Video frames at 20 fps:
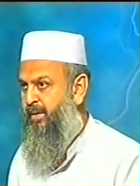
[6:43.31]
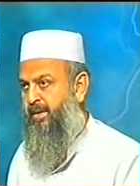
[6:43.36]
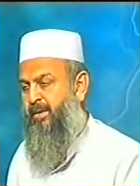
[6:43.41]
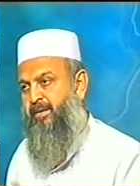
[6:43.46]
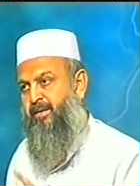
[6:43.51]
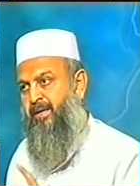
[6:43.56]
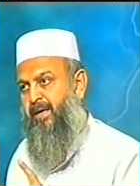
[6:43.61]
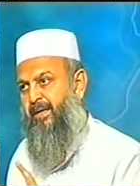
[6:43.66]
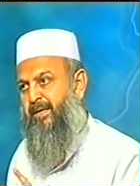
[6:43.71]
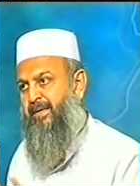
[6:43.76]

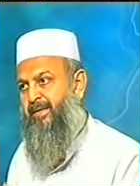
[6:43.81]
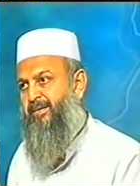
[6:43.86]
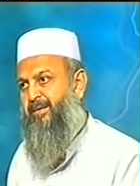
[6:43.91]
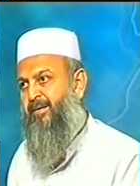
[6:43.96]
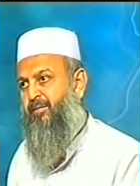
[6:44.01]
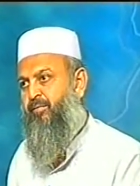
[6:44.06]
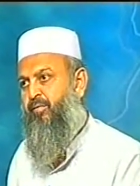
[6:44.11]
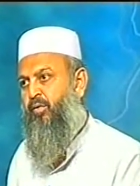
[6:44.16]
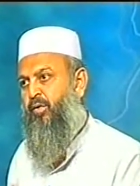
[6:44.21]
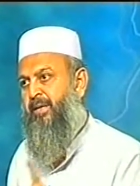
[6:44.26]
The reason
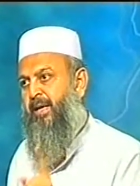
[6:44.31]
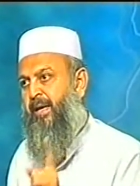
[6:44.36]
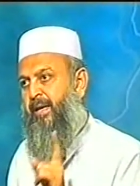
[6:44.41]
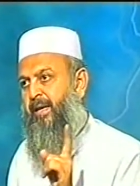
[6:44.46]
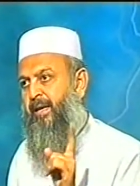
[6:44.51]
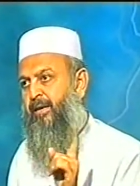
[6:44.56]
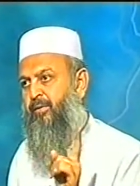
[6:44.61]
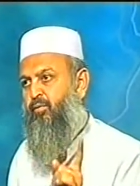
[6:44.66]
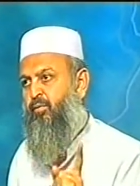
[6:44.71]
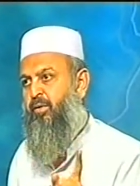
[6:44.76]
for the
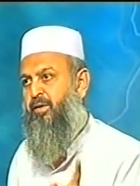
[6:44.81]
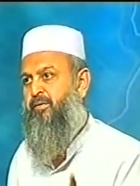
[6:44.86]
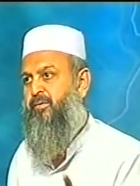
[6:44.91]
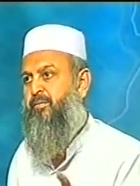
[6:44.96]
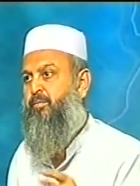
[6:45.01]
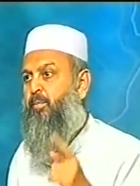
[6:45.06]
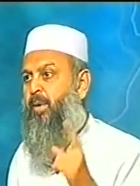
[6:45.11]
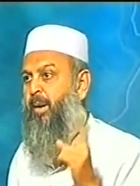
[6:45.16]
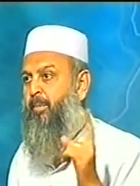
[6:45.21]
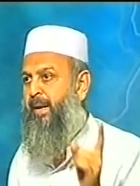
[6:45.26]
hate was
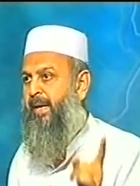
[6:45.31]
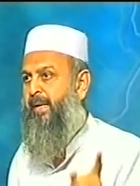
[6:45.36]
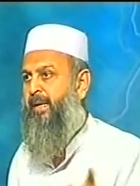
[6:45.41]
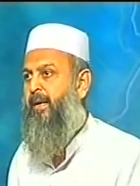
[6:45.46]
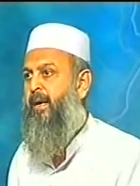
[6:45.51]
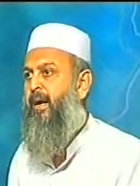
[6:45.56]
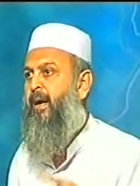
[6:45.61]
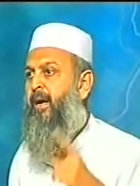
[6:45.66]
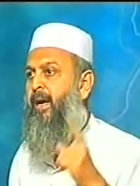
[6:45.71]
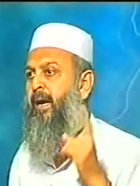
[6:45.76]

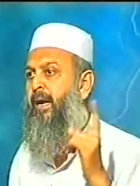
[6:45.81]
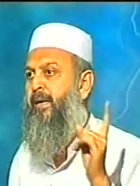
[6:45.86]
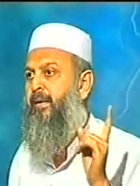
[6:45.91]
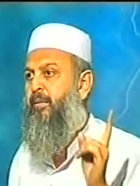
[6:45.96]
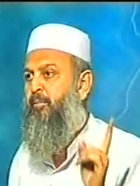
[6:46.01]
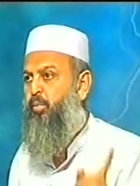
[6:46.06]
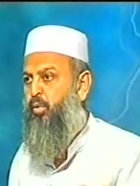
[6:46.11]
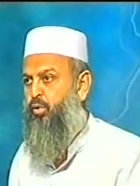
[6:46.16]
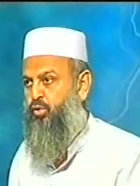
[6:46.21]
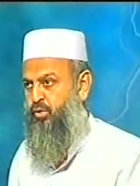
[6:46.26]
America and
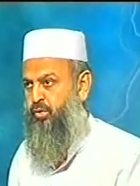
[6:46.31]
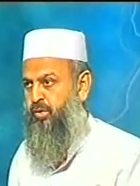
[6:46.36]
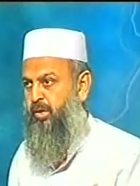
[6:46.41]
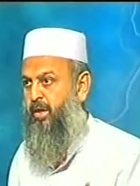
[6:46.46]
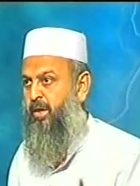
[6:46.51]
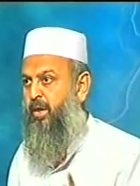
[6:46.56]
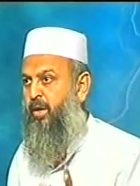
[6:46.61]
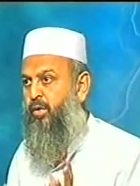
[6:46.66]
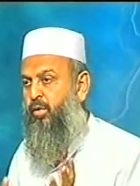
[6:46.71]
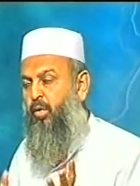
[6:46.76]
Bush.
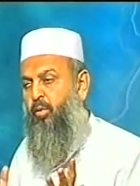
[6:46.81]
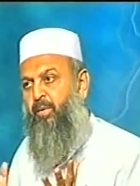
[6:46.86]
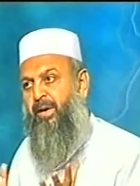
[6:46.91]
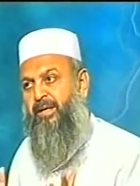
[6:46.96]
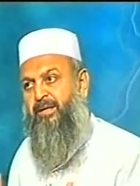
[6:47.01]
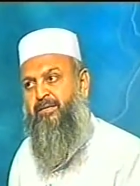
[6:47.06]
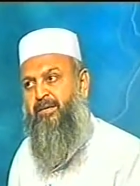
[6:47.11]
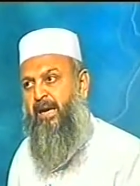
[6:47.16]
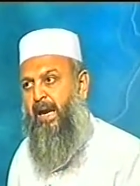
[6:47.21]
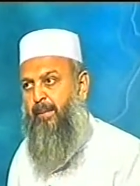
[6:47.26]
Now what
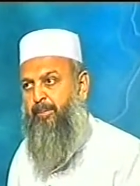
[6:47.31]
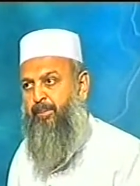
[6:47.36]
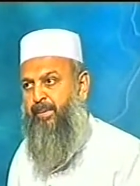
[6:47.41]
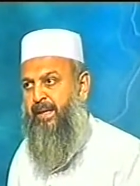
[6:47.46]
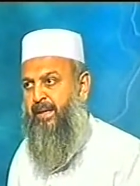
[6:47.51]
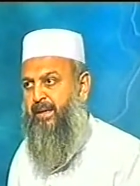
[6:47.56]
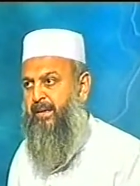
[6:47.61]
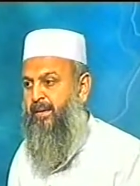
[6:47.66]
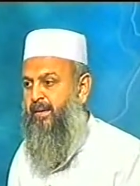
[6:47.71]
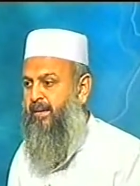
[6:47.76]
is
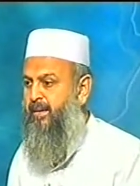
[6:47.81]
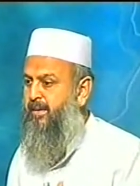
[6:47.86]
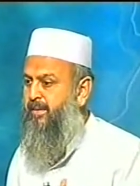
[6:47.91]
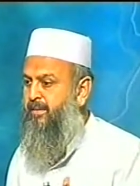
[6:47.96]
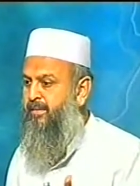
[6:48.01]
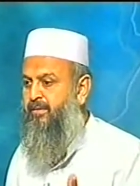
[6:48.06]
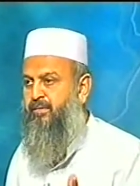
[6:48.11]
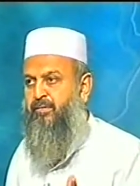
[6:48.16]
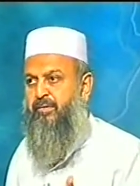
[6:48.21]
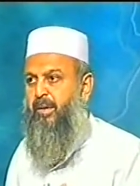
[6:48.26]
happening?
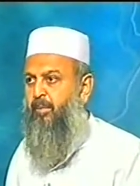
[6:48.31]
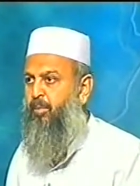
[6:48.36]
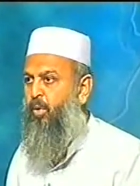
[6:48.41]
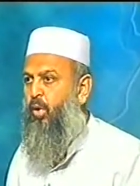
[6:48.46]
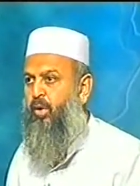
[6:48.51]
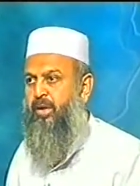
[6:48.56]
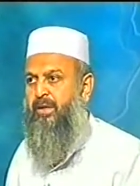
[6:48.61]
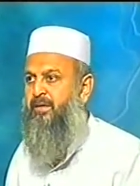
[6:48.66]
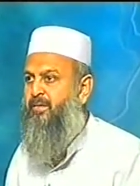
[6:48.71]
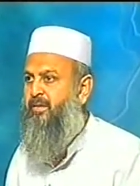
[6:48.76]
This
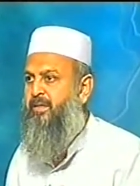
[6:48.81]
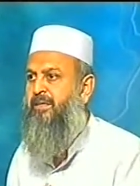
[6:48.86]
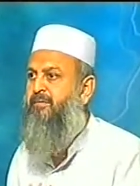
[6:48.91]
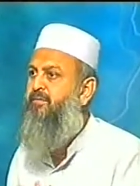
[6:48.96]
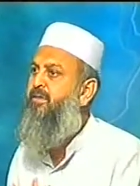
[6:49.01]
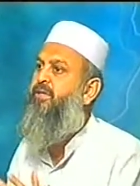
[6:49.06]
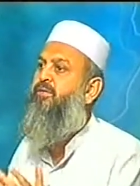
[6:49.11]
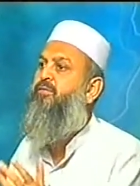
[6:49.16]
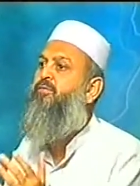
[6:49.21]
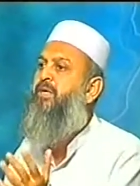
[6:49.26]
democracy
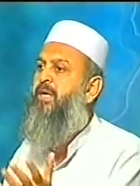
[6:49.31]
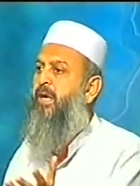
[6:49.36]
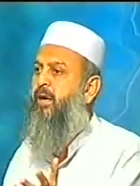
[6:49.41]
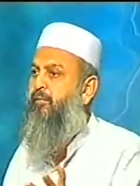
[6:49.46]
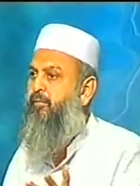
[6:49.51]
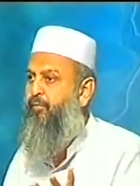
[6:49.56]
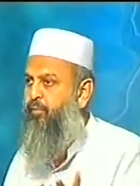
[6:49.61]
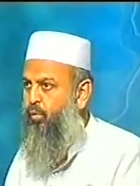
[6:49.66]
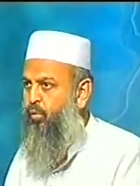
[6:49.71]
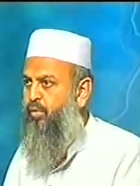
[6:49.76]
which we are
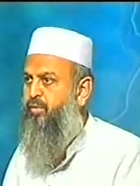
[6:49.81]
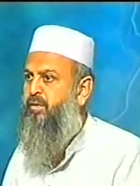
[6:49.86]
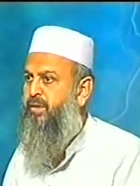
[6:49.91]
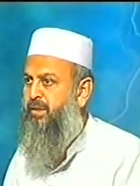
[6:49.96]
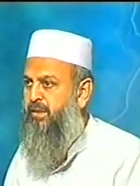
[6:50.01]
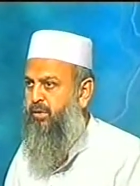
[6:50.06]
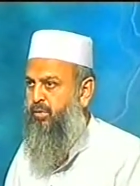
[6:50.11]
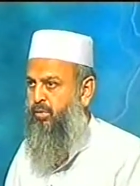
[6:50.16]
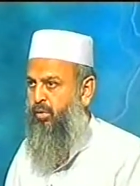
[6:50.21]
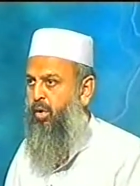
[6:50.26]

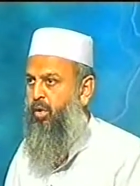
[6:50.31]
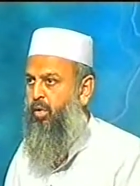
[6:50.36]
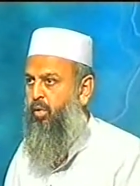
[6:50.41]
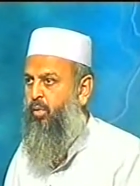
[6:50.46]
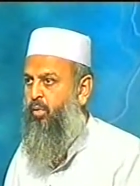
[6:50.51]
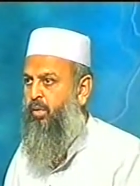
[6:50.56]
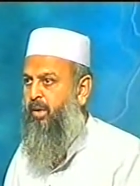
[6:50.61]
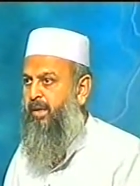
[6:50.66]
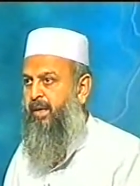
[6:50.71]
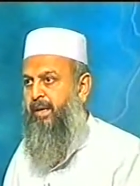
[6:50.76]
foreseeing now,
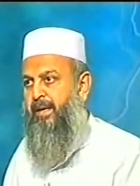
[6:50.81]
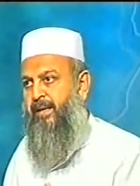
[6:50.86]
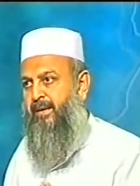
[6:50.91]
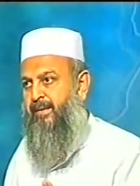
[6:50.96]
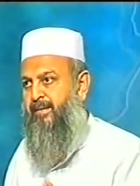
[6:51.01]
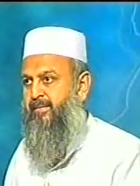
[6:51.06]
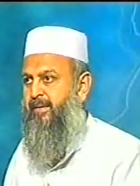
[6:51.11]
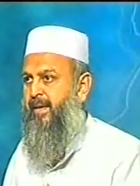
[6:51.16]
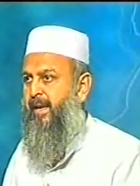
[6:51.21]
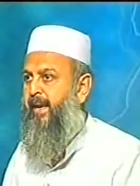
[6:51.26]
it
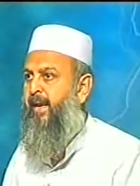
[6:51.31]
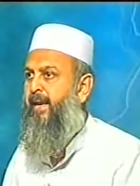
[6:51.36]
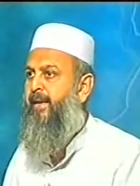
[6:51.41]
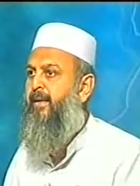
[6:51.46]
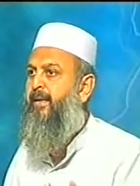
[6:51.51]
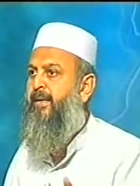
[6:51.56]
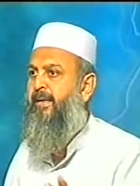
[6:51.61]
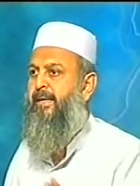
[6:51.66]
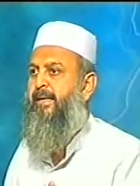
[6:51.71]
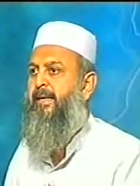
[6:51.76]
is again
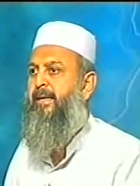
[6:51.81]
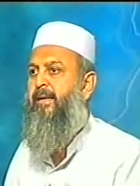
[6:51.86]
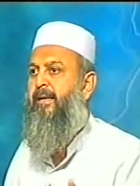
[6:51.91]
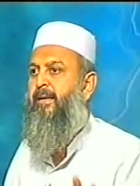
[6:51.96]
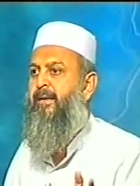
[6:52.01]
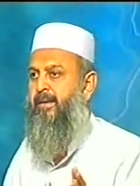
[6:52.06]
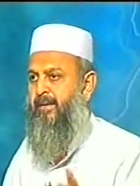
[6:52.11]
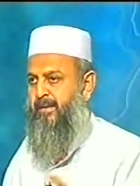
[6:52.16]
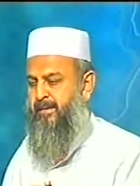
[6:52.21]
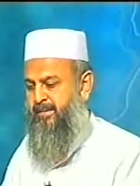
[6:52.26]
a deal
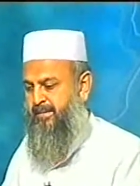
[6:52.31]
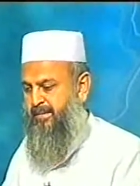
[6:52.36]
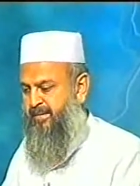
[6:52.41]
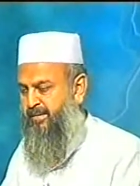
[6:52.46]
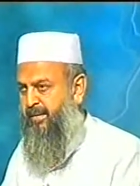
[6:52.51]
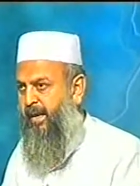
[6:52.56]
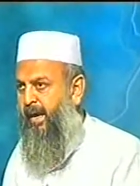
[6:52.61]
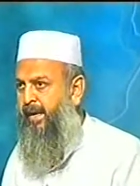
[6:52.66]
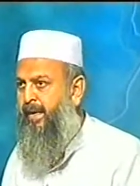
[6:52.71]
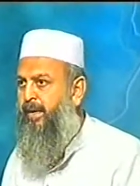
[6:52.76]

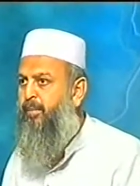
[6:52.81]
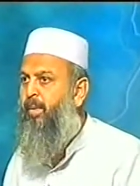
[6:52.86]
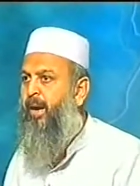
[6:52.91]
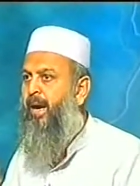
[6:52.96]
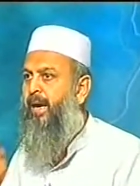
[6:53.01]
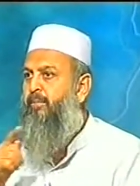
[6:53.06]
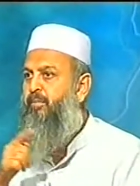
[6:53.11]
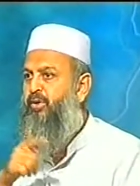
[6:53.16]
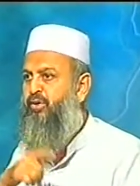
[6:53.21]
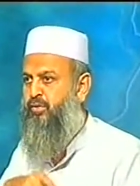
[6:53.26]
designed
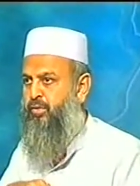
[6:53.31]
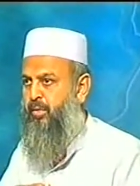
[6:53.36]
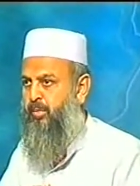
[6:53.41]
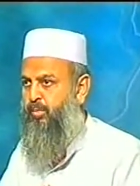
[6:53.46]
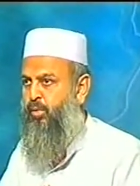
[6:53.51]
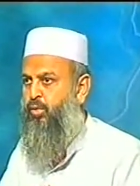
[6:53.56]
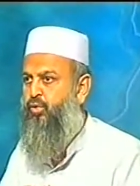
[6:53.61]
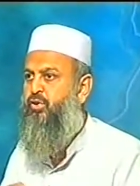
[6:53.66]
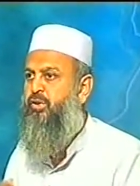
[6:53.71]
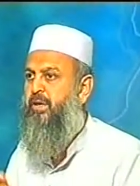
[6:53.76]
by Mr.
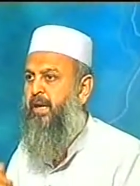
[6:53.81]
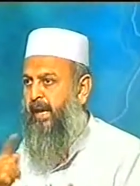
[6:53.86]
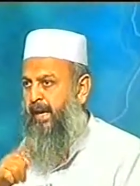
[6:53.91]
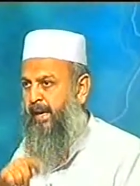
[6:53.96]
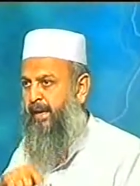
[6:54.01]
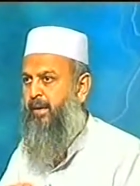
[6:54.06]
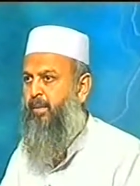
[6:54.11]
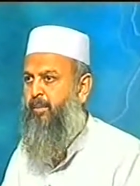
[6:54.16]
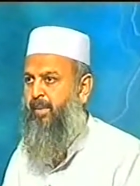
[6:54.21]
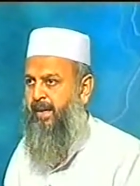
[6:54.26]
Bush
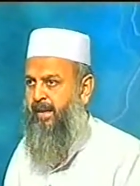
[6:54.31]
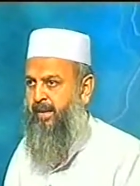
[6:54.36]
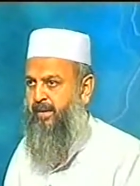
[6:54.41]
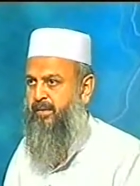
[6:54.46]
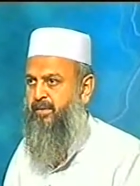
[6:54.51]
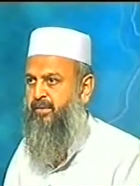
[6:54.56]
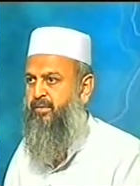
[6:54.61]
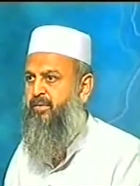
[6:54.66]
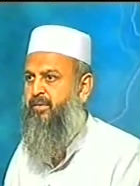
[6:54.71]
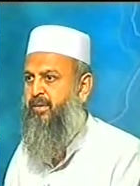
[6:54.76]
and Americans.